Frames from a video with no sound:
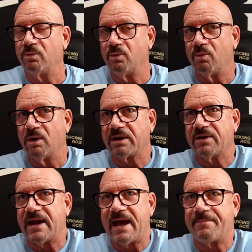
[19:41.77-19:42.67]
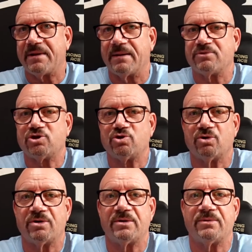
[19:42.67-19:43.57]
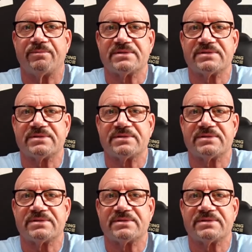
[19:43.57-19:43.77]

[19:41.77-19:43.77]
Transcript: What could happen? I'm sure